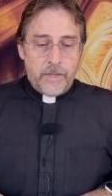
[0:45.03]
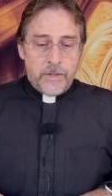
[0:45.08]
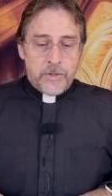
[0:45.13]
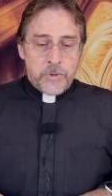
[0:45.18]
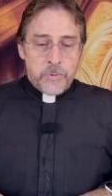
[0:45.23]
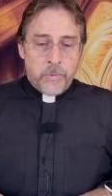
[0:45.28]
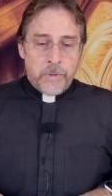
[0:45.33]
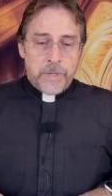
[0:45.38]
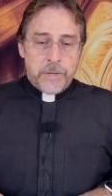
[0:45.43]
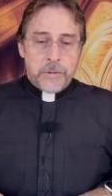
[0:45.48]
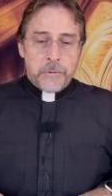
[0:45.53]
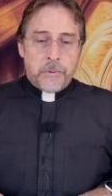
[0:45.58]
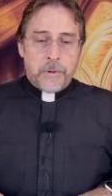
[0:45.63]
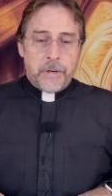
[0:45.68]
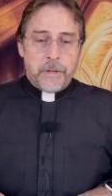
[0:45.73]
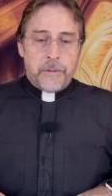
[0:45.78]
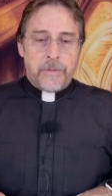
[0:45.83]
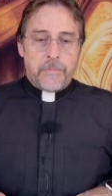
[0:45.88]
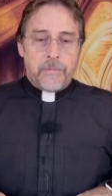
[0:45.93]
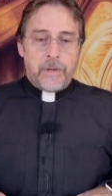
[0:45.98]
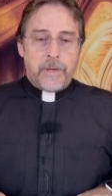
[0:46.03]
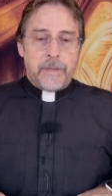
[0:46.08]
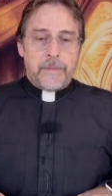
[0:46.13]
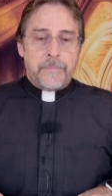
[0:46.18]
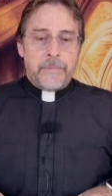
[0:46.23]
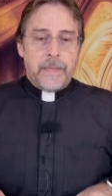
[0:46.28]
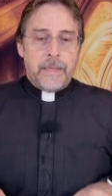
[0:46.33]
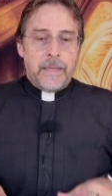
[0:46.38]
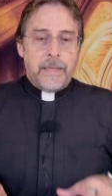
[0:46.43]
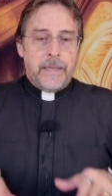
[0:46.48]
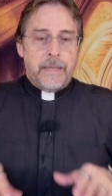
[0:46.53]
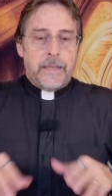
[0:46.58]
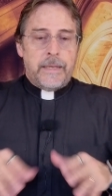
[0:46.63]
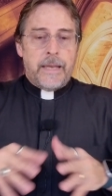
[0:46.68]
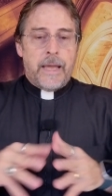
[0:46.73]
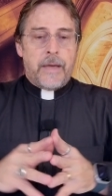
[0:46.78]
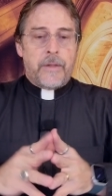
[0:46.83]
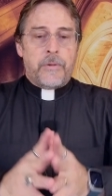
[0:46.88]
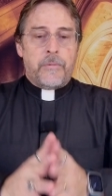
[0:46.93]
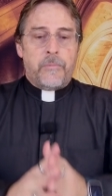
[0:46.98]
2023.
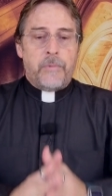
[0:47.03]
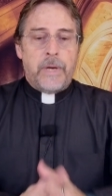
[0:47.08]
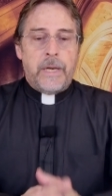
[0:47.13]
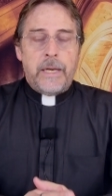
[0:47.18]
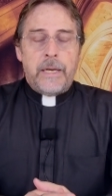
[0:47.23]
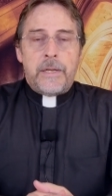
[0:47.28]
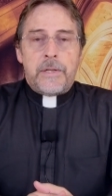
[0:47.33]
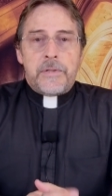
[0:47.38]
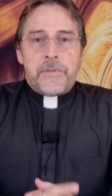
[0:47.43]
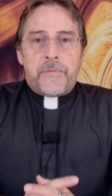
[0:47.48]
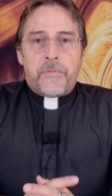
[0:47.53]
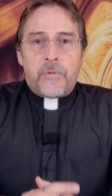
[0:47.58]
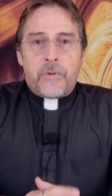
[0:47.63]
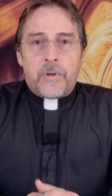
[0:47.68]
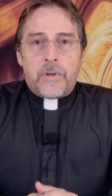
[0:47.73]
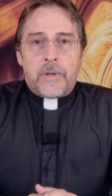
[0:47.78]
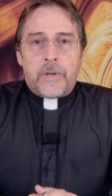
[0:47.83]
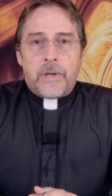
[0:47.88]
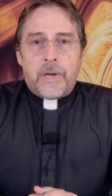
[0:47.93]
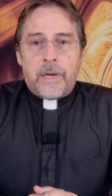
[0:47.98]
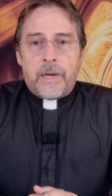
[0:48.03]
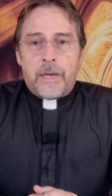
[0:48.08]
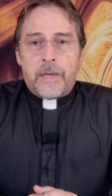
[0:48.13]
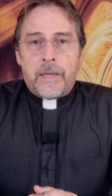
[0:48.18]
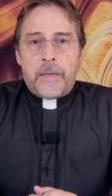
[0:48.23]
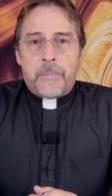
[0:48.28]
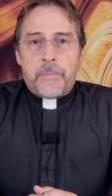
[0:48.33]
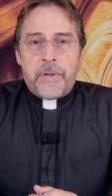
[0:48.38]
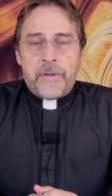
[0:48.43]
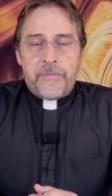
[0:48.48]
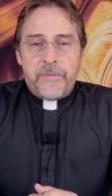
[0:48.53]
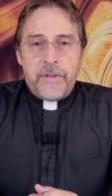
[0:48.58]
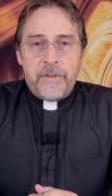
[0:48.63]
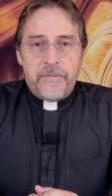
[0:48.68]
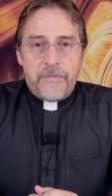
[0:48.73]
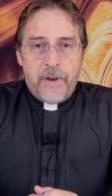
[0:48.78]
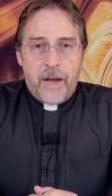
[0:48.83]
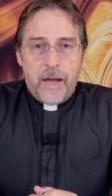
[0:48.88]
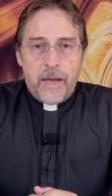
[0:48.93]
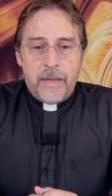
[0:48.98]
Now, the readings for uh, Epiphany
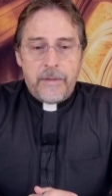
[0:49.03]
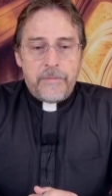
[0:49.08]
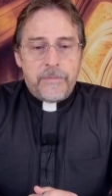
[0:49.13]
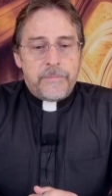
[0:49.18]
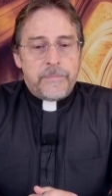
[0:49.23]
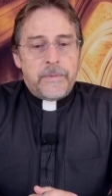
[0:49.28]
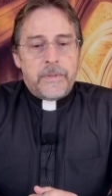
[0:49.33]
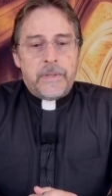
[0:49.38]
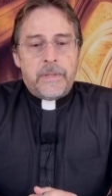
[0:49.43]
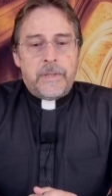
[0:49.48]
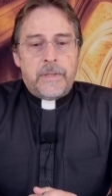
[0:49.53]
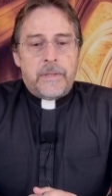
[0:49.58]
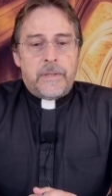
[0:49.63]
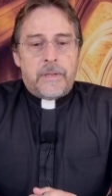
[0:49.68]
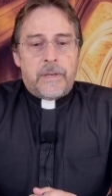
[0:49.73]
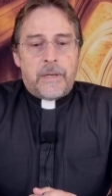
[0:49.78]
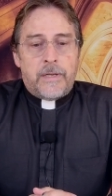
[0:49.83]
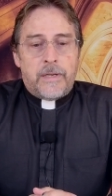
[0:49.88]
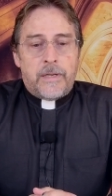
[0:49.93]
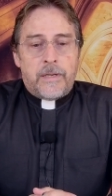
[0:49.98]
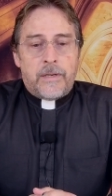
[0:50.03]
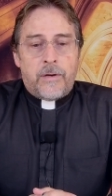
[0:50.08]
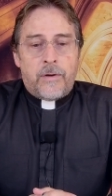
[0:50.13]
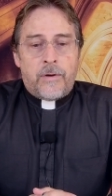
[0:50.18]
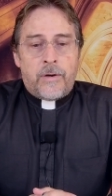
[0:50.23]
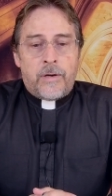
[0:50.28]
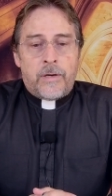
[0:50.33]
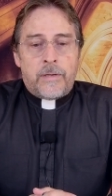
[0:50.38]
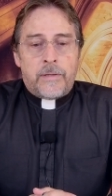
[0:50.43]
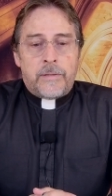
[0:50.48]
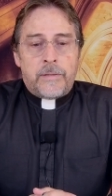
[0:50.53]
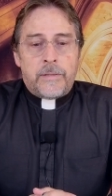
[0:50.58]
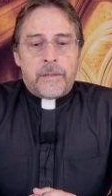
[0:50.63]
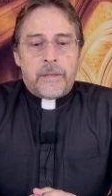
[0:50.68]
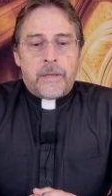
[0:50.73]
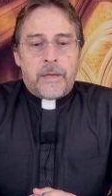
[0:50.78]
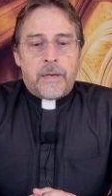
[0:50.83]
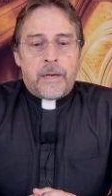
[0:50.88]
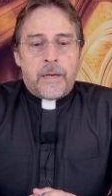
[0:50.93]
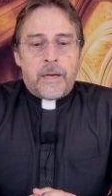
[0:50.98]
5 are
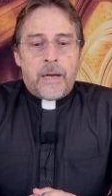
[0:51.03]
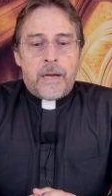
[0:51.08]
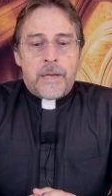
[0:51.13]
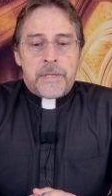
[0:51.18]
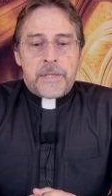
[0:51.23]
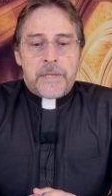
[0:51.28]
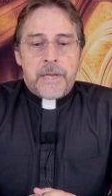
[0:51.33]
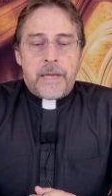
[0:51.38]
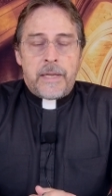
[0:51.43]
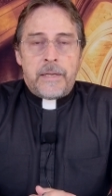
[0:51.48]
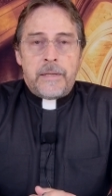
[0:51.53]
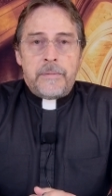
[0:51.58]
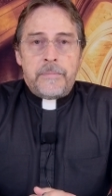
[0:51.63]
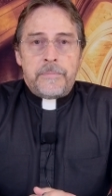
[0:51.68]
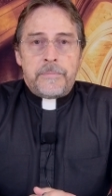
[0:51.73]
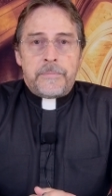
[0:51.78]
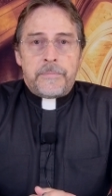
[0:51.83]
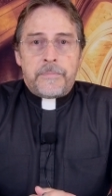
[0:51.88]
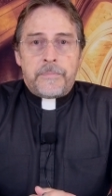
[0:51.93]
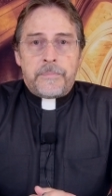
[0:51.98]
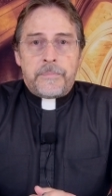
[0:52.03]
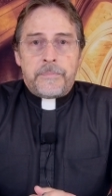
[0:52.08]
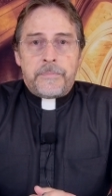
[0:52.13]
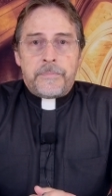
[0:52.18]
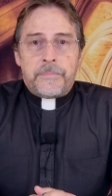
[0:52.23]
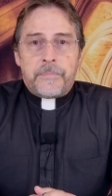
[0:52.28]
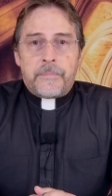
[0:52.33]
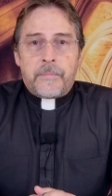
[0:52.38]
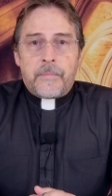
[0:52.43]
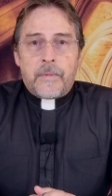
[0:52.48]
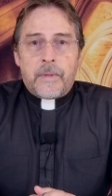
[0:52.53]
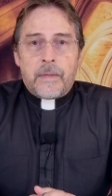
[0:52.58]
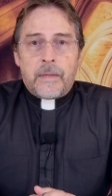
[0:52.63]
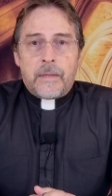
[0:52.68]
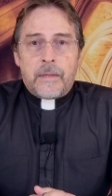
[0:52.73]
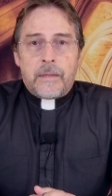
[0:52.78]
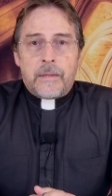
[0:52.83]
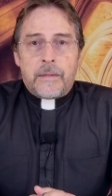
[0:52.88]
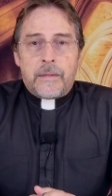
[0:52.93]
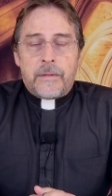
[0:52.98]
Isaiah
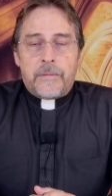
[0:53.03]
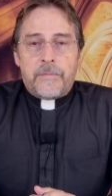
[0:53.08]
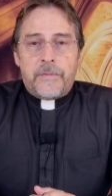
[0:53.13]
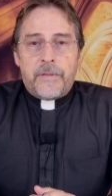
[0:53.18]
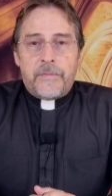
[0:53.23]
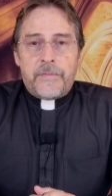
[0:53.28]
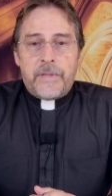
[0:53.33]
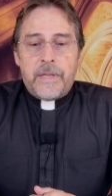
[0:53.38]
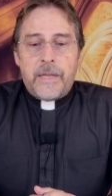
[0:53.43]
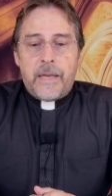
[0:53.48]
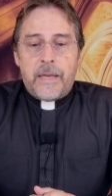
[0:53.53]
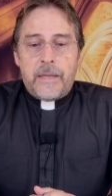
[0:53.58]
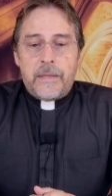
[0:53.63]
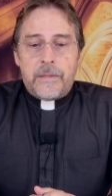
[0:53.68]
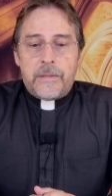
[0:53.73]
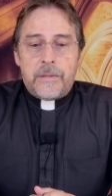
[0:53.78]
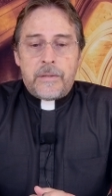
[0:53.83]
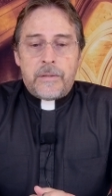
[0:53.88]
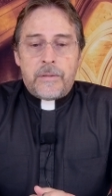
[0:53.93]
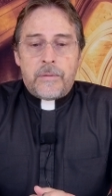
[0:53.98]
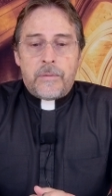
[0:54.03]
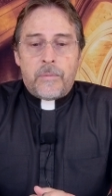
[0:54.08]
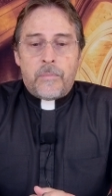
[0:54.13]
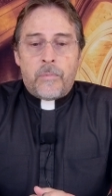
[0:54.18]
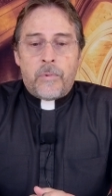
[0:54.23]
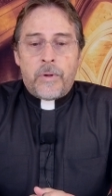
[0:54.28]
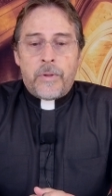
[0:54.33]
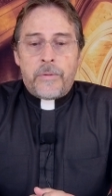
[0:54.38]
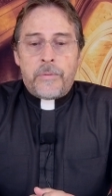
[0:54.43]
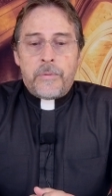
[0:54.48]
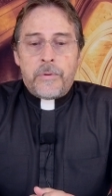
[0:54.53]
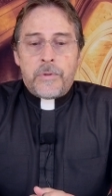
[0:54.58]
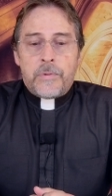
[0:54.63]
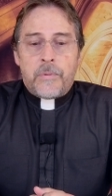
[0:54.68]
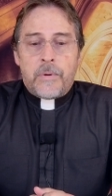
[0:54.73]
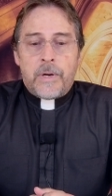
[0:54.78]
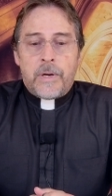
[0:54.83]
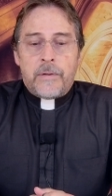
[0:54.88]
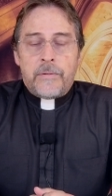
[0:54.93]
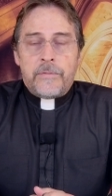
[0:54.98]
58, 1 through
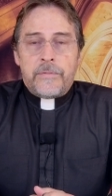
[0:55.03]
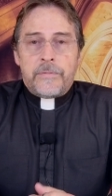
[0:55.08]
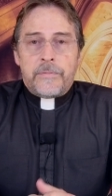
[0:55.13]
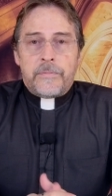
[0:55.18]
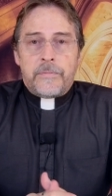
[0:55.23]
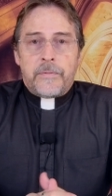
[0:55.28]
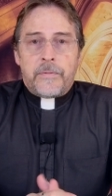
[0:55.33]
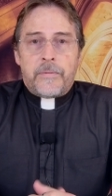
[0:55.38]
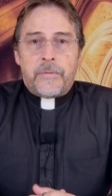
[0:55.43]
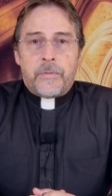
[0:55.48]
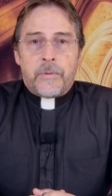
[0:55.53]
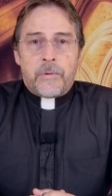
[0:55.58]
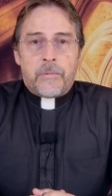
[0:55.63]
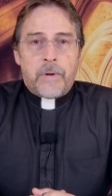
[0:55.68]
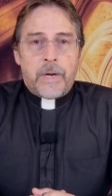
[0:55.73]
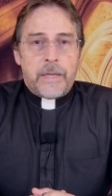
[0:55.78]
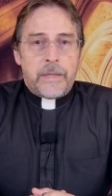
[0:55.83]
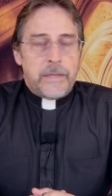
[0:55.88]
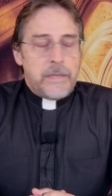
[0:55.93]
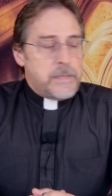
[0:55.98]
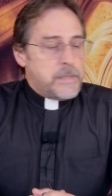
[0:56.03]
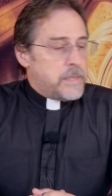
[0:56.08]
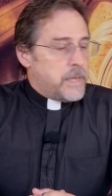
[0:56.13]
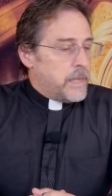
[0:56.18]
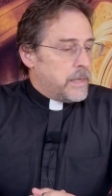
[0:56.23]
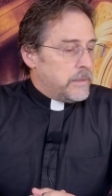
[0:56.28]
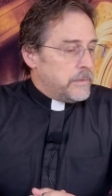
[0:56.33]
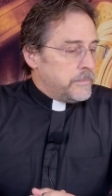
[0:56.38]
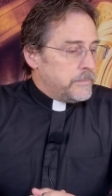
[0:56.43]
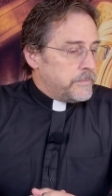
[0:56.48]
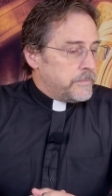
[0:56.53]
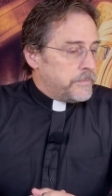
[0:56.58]
12, if you want to write these down,